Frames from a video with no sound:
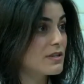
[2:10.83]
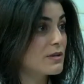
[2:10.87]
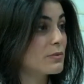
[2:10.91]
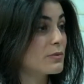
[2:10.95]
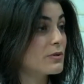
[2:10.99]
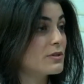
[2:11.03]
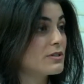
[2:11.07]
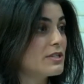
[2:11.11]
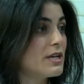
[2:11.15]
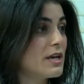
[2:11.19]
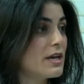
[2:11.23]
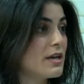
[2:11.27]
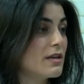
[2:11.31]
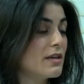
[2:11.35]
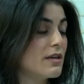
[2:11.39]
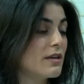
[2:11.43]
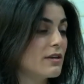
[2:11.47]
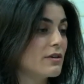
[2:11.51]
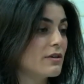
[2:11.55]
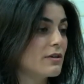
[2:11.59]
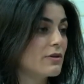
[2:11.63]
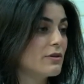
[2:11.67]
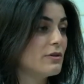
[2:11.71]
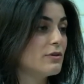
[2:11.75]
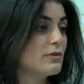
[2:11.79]
we're
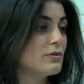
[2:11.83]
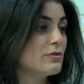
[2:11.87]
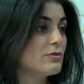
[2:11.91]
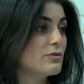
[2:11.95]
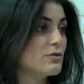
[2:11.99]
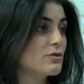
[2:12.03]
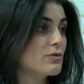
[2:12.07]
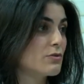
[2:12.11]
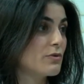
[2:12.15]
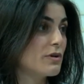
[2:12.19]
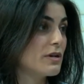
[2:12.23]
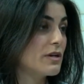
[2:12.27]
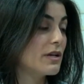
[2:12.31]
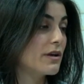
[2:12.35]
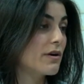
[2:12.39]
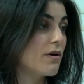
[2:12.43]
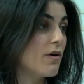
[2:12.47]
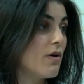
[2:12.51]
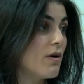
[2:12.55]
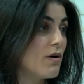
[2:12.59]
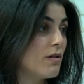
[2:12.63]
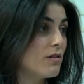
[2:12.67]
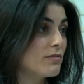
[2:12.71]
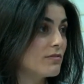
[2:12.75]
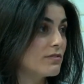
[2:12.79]
taking include screening
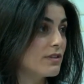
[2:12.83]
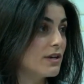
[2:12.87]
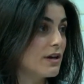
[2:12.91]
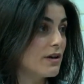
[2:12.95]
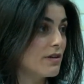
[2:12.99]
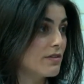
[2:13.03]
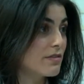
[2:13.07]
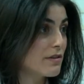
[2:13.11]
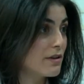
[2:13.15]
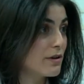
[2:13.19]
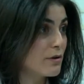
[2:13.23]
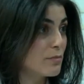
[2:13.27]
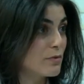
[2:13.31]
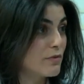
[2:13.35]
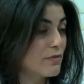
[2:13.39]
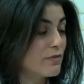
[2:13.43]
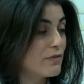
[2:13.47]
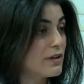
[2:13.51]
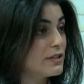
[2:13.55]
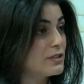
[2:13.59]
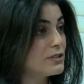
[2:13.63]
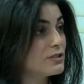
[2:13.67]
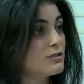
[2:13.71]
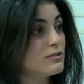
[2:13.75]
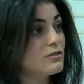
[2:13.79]
all of the healthcare
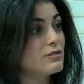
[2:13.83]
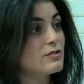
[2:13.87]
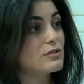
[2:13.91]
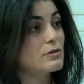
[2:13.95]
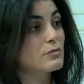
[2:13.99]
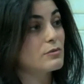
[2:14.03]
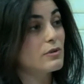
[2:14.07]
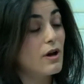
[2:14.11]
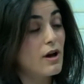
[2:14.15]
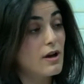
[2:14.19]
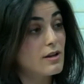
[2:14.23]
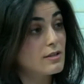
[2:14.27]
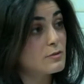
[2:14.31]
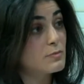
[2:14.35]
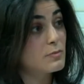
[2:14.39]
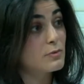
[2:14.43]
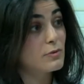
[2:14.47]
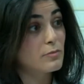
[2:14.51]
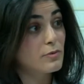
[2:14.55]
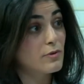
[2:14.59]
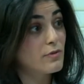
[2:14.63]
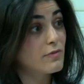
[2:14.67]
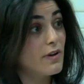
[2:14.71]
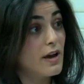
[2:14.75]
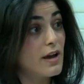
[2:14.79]
professionals and hospital
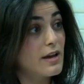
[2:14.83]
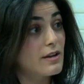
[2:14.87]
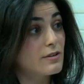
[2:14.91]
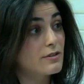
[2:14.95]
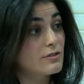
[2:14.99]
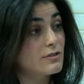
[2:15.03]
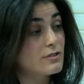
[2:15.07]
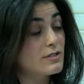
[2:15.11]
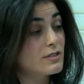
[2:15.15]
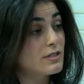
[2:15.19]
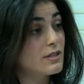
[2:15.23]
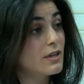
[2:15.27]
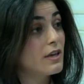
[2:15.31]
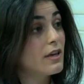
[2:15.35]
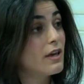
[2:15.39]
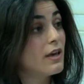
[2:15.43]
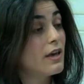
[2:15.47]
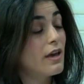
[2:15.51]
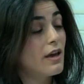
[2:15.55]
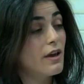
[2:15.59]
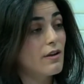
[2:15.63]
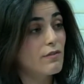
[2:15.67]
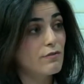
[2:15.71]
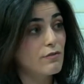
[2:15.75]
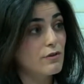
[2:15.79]
providers
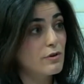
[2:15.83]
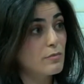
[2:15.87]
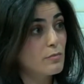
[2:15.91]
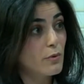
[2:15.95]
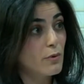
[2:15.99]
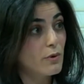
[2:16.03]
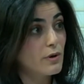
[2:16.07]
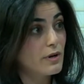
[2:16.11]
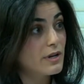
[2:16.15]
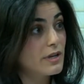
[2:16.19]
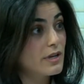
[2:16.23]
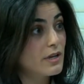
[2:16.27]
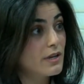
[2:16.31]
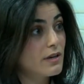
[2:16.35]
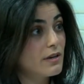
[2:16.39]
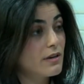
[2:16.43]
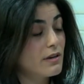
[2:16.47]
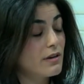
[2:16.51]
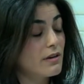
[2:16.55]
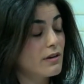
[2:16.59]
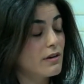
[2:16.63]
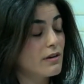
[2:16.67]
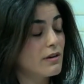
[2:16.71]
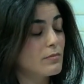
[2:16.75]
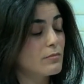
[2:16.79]
every morning
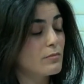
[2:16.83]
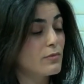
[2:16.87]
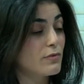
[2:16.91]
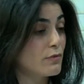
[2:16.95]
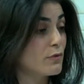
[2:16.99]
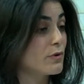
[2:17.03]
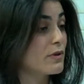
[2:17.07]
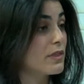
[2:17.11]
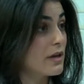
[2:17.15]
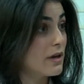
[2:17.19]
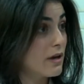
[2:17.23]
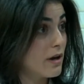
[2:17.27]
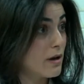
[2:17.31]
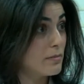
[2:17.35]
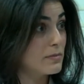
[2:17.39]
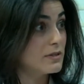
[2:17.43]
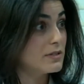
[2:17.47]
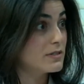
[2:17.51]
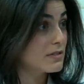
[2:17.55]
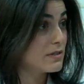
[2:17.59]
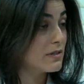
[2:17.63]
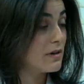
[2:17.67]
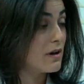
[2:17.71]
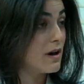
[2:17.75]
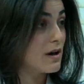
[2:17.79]
before they come
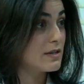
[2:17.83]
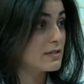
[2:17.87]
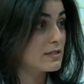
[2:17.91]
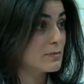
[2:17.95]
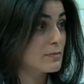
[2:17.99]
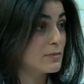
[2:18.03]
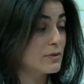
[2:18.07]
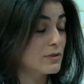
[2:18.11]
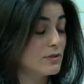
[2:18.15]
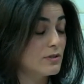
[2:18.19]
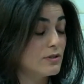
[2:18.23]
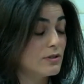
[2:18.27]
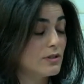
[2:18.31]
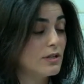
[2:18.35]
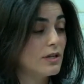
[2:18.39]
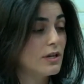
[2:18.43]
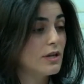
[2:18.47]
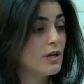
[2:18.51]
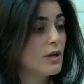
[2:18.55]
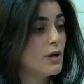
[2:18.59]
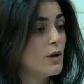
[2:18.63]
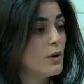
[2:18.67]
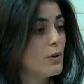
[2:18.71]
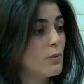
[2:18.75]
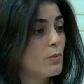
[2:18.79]
into the hospital.
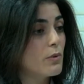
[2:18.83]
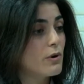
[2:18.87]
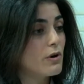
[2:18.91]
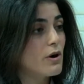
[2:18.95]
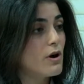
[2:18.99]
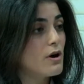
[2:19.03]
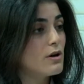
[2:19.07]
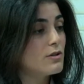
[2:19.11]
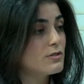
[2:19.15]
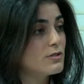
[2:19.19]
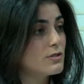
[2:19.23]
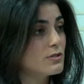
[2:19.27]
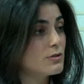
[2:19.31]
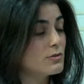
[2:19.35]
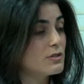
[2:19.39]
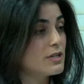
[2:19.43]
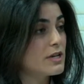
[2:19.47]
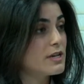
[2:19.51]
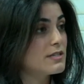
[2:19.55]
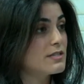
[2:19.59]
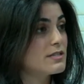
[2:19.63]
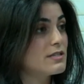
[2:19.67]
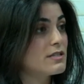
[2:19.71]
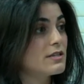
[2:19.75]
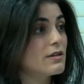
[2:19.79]
We're also
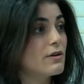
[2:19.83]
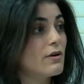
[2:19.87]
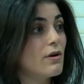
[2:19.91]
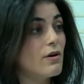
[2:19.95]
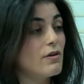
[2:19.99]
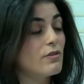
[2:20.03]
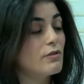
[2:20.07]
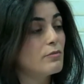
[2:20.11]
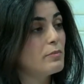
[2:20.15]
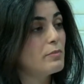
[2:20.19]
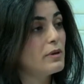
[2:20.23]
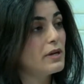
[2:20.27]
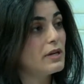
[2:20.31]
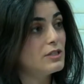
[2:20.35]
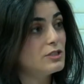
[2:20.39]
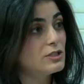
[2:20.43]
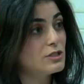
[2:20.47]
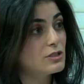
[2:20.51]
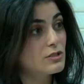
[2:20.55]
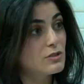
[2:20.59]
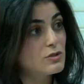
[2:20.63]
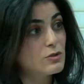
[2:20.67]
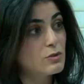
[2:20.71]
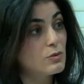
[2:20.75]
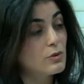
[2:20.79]
testing all the
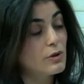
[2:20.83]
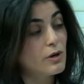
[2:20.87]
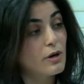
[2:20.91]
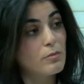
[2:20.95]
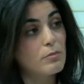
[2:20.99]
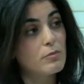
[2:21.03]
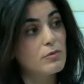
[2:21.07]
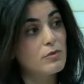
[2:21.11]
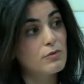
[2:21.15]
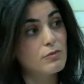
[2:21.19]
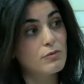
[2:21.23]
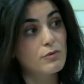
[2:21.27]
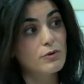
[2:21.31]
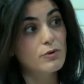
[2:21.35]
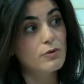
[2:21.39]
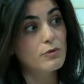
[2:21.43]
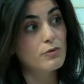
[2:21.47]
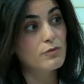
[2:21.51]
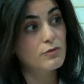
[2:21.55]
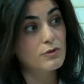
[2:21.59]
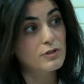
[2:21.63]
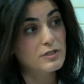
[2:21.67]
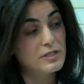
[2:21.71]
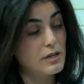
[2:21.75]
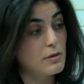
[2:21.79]
patients who come
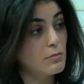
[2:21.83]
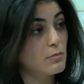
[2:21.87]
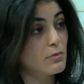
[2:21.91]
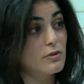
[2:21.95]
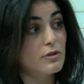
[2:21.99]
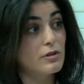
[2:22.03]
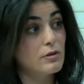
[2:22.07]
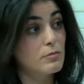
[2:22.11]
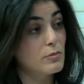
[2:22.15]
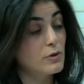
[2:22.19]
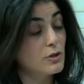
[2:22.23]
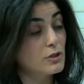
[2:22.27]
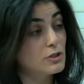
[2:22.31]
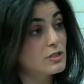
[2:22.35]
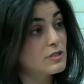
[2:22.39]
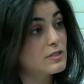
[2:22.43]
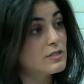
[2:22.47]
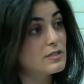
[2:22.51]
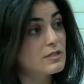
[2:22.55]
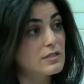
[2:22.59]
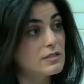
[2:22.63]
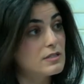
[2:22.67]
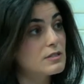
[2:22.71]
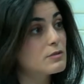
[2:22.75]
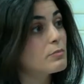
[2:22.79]
through, for example, the
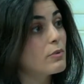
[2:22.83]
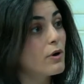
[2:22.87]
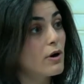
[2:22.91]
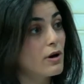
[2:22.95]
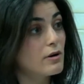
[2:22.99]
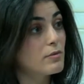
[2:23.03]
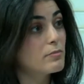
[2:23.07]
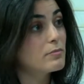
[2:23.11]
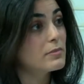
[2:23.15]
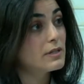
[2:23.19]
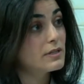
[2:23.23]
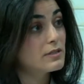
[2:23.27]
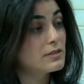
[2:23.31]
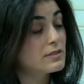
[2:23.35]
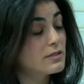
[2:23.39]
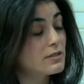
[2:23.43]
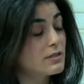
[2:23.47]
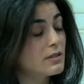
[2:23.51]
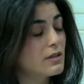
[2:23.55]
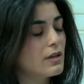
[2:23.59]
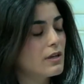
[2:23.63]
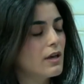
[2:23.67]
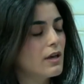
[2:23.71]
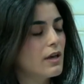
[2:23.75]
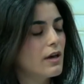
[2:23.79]
emergency department,
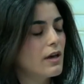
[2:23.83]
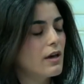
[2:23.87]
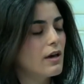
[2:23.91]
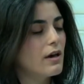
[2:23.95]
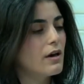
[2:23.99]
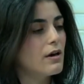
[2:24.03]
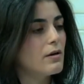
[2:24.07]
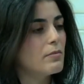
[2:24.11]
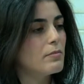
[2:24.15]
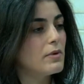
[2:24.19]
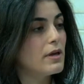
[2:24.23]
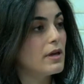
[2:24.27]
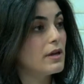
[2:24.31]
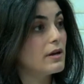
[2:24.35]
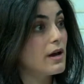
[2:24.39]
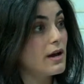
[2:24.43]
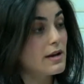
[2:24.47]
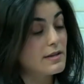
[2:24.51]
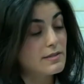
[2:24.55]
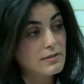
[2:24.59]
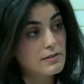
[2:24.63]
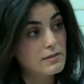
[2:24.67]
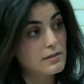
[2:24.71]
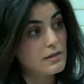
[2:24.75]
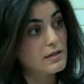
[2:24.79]
and
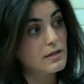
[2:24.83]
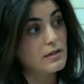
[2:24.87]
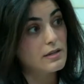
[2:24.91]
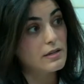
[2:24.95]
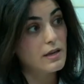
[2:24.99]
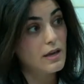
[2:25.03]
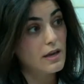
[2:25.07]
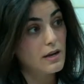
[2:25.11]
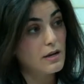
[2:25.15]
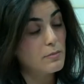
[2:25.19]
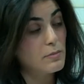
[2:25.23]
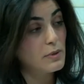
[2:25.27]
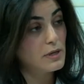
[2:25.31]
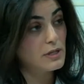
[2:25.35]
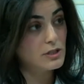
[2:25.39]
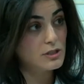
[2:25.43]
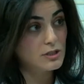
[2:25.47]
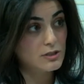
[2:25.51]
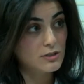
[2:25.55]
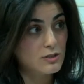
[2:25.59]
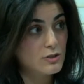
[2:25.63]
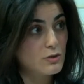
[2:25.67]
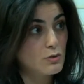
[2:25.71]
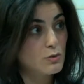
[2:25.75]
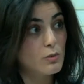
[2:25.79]
isolating any
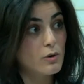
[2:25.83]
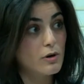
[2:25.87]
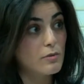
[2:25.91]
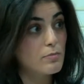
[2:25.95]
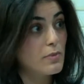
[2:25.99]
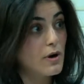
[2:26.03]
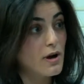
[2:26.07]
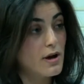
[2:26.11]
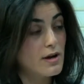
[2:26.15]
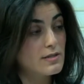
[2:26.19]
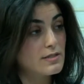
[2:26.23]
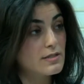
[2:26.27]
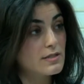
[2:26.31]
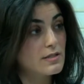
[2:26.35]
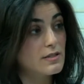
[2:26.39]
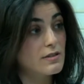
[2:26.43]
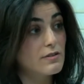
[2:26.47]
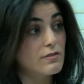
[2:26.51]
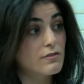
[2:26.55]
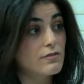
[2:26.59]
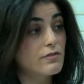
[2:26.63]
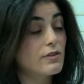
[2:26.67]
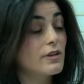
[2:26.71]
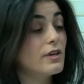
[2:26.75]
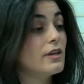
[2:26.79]
patients who are
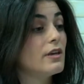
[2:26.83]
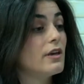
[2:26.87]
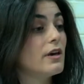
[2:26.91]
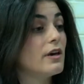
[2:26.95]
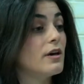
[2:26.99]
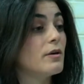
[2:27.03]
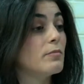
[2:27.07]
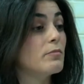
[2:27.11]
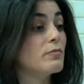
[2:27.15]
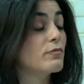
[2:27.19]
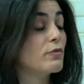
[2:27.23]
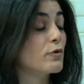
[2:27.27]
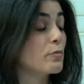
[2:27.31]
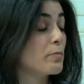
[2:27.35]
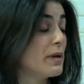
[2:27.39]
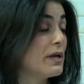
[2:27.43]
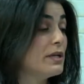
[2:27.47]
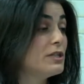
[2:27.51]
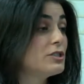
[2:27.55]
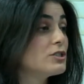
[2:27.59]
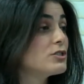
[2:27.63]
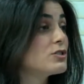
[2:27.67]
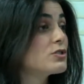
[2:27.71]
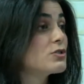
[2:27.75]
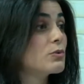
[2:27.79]
positive. For
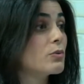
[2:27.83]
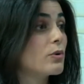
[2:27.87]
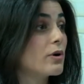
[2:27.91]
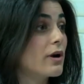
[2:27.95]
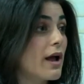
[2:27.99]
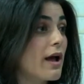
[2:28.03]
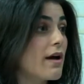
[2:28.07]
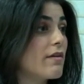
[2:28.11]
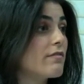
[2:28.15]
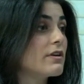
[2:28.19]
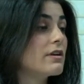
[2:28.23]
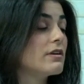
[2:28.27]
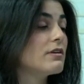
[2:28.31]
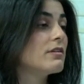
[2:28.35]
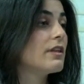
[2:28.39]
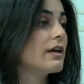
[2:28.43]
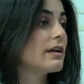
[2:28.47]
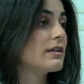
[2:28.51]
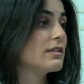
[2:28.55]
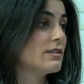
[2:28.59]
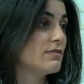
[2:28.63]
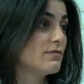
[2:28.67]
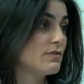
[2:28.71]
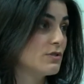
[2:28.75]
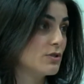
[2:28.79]
patients who are having
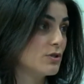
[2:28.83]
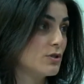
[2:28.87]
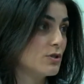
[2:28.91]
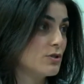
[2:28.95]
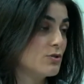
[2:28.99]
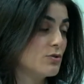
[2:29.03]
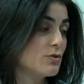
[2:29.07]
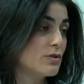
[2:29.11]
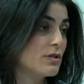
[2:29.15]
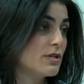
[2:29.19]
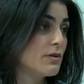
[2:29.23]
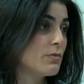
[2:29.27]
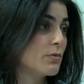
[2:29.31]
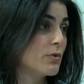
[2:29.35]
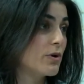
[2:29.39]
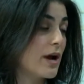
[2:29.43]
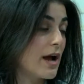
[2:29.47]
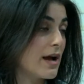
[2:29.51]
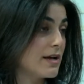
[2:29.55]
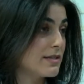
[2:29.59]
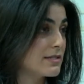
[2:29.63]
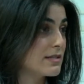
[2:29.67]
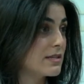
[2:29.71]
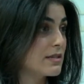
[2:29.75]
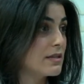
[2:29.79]
elective surgery, we're
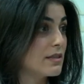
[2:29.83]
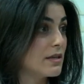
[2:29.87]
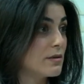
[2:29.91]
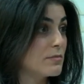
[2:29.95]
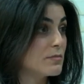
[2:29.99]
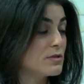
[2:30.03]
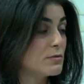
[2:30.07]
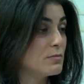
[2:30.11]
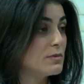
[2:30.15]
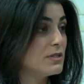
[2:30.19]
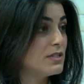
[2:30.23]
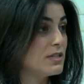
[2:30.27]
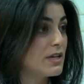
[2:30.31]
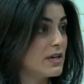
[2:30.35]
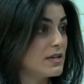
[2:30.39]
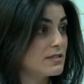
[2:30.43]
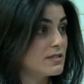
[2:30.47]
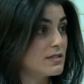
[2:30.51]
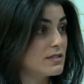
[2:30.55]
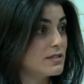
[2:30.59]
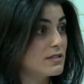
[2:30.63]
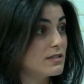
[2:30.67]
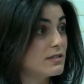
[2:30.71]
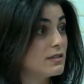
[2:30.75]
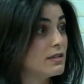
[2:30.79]
asking them to be
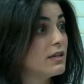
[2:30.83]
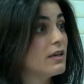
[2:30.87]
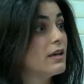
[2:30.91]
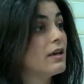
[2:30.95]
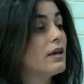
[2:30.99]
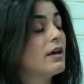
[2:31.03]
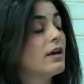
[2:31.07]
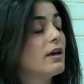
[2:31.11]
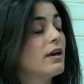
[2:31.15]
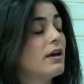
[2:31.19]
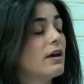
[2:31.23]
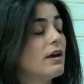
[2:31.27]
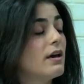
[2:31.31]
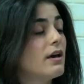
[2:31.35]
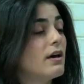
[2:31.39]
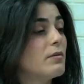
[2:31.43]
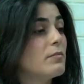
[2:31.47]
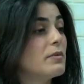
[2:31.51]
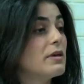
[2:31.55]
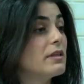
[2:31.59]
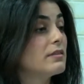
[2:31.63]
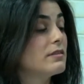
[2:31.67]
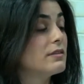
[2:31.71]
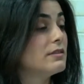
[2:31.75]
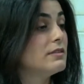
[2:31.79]
tested
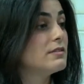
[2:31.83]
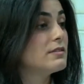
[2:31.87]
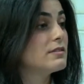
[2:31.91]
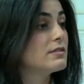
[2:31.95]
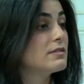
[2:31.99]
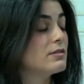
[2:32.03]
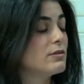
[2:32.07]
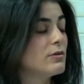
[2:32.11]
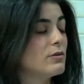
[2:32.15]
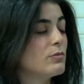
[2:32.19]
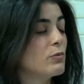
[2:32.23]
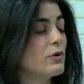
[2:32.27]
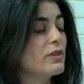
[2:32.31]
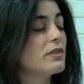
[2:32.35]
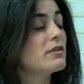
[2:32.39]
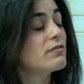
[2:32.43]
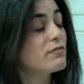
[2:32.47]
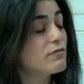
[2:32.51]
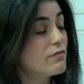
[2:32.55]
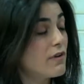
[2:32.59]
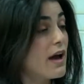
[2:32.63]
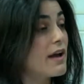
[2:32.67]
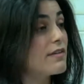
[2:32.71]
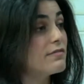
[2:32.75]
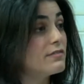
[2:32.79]
at least within
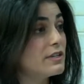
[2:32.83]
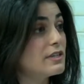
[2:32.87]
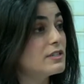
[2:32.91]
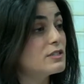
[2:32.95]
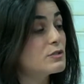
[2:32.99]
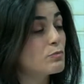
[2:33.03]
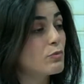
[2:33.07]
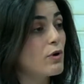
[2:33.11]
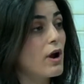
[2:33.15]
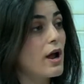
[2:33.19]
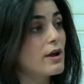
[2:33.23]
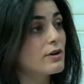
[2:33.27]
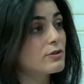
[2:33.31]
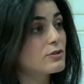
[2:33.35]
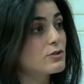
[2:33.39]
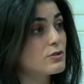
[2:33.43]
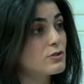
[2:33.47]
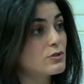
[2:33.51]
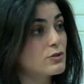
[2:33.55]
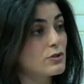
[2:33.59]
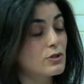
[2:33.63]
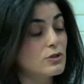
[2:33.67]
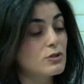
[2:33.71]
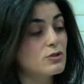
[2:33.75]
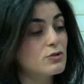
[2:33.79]
5 days prior to
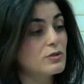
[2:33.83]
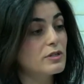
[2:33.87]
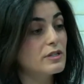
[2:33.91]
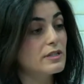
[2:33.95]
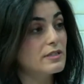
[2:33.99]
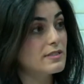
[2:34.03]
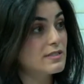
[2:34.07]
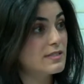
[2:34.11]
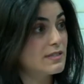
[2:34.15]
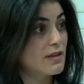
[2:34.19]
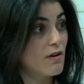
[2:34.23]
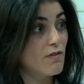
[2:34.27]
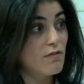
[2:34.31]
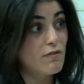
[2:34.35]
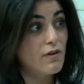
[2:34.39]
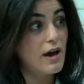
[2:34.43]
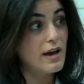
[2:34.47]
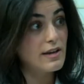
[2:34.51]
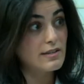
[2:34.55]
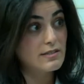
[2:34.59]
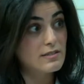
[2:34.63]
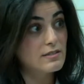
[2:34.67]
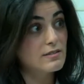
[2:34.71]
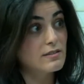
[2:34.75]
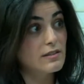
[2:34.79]
surgery and
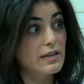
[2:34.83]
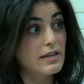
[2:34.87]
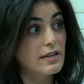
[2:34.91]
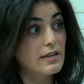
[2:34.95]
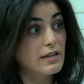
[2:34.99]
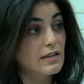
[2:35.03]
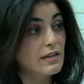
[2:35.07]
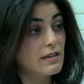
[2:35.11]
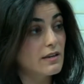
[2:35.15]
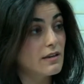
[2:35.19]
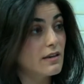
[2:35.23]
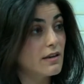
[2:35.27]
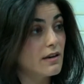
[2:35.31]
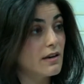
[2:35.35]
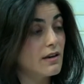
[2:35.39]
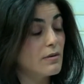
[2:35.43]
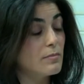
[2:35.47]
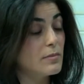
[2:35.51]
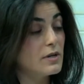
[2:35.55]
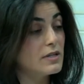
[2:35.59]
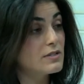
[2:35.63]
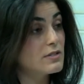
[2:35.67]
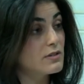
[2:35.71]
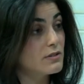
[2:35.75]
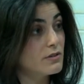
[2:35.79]
self-isolating
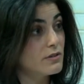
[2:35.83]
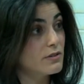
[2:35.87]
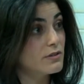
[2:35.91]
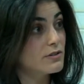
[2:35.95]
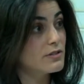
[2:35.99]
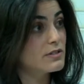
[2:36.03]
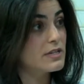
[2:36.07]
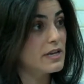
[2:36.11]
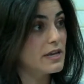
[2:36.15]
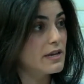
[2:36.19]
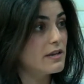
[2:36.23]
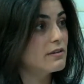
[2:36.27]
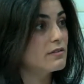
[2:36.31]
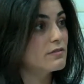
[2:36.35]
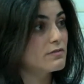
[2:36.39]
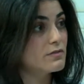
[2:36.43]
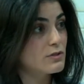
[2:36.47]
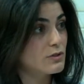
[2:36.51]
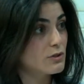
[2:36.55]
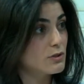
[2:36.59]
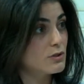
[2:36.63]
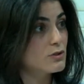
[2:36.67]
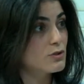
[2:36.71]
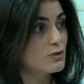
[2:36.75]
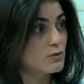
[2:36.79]
until their date of
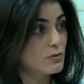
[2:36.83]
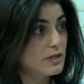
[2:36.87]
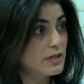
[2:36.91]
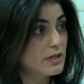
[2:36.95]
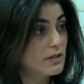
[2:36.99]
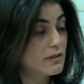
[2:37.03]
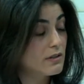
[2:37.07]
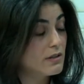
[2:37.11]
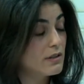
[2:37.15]
surgery.